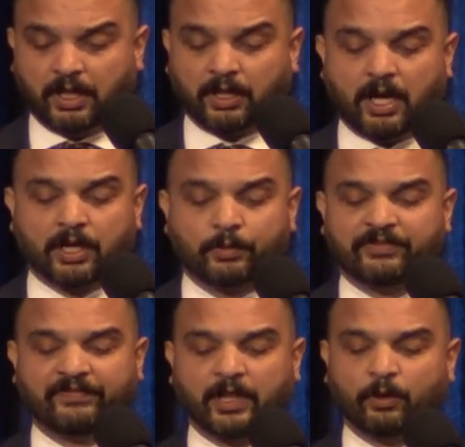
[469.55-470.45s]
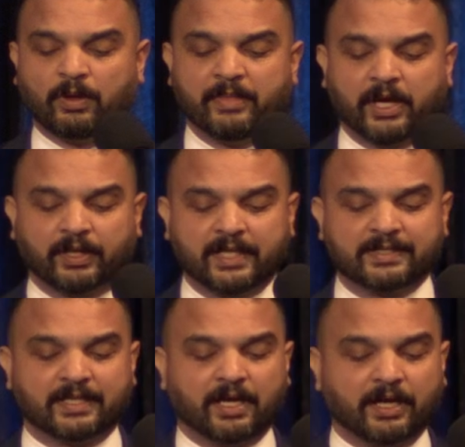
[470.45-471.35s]
Along with fellow
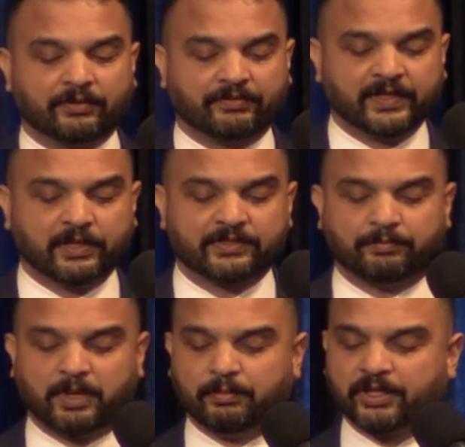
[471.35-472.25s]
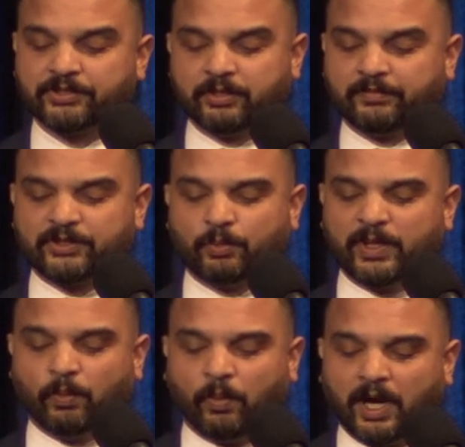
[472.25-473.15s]
Americans in other fields of public service,
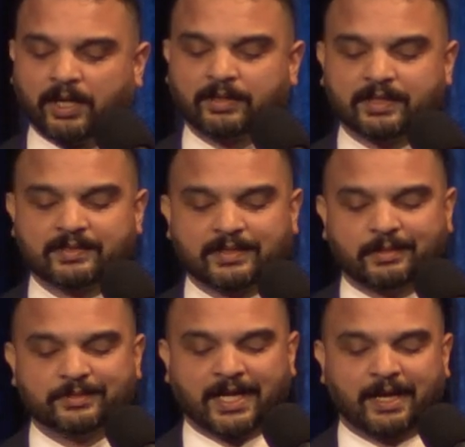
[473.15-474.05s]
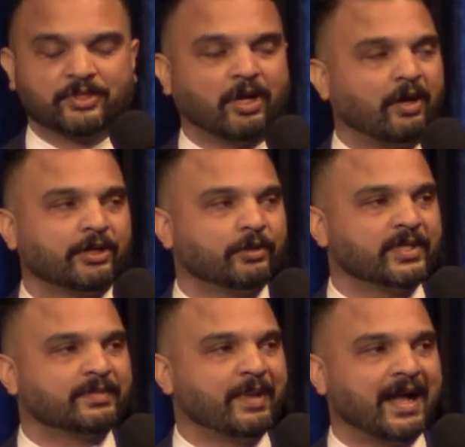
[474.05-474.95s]
we walk the sometimes
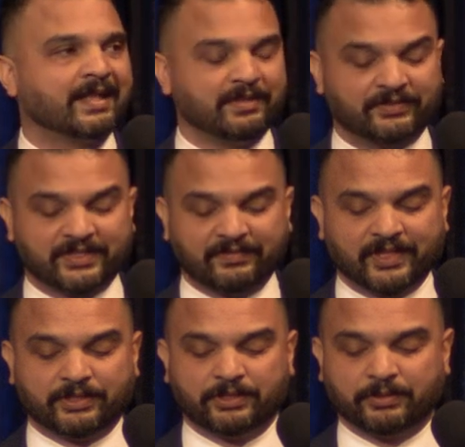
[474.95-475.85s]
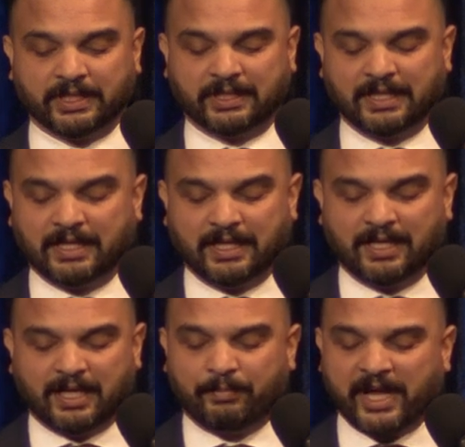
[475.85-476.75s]
arduous path of civic duty,
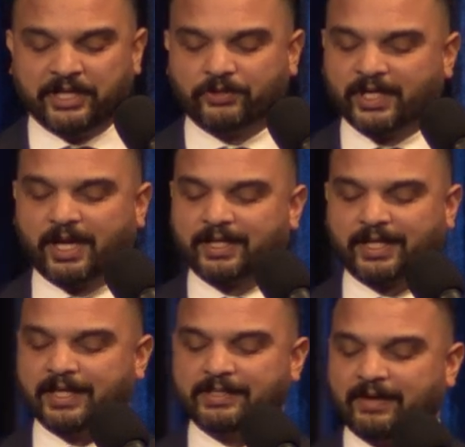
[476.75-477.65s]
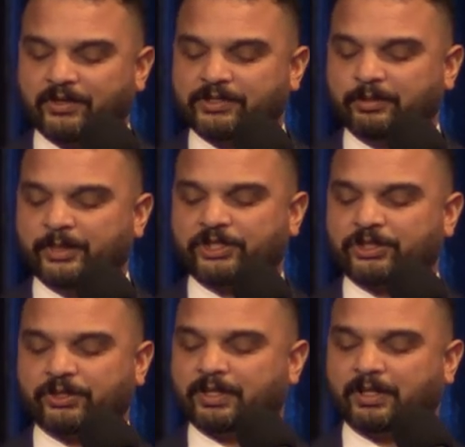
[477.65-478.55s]
a patriotic endeavor to be
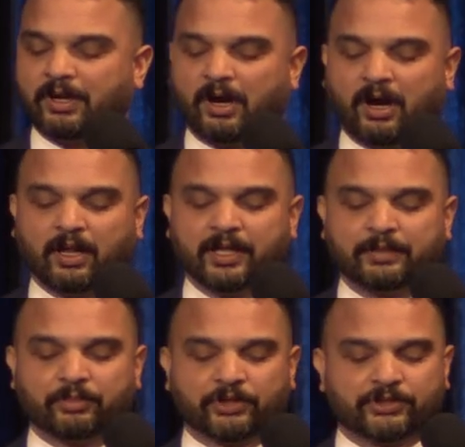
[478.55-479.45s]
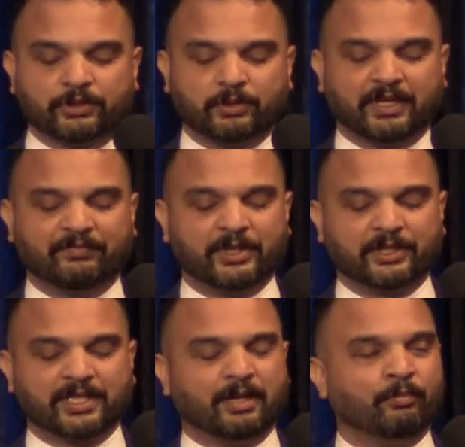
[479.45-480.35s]
sure, all in pursuit of building